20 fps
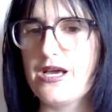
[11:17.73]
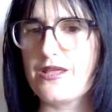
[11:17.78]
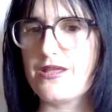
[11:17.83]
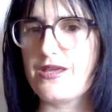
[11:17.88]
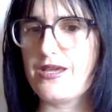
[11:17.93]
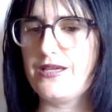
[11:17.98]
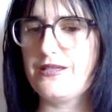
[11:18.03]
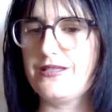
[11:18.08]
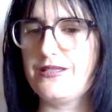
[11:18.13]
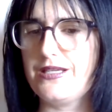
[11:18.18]

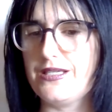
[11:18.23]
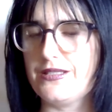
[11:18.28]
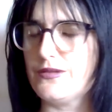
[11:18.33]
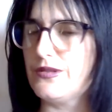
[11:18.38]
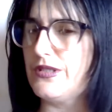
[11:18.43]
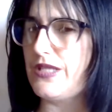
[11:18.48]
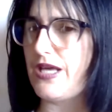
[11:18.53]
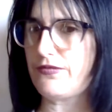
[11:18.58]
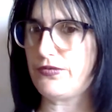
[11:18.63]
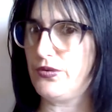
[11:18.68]
it
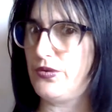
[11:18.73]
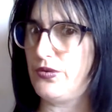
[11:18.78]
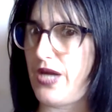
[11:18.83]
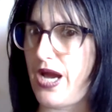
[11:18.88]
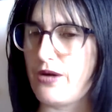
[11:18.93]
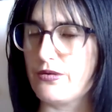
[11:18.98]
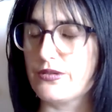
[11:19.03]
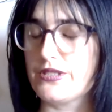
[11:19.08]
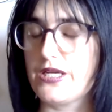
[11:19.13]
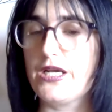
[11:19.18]
leveled
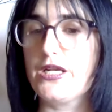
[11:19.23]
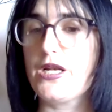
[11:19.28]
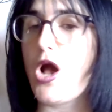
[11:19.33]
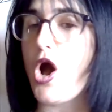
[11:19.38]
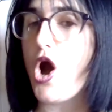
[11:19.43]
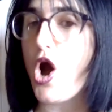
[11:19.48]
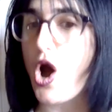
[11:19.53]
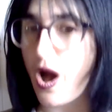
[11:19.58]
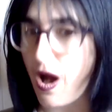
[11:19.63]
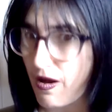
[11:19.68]
out. And
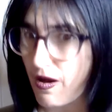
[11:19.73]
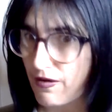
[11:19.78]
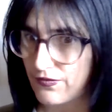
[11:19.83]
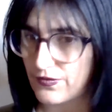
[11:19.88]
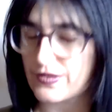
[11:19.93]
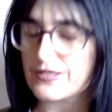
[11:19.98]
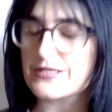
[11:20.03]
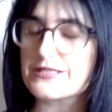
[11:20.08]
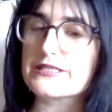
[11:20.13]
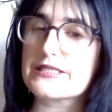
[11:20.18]

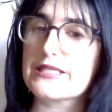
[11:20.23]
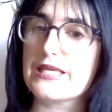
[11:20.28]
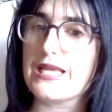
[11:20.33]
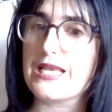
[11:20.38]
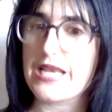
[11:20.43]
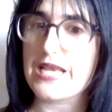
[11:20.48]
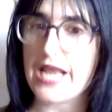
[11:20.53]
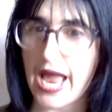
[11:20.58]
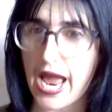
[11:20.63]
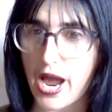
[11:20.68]
obviously
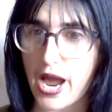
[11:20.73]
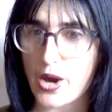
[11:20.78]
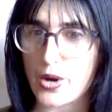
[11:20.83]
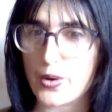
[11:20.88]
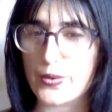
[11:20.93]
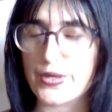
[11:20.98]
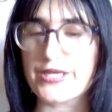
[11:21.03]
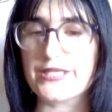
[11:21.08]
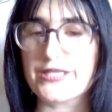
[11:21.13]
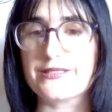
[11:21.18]

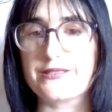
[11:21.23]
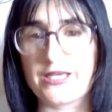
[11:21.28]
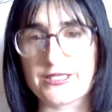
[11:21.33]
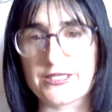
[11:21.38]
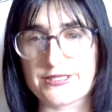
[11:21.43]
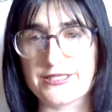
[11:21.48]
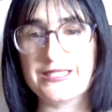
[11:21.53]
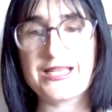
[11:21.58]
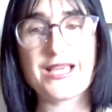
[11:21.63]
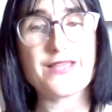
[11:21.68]
now it
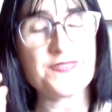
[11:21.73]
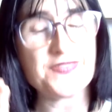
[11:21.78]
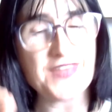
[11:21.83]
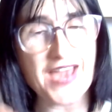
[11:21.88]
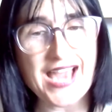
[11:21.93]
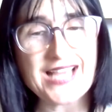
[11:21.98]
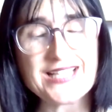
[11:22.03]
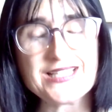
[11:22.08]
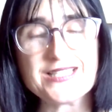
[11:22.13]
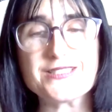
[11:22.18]
doesn't. And
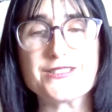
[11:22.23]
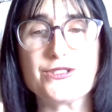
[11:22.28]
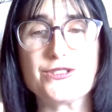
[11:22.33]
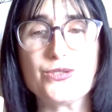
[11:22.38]
that is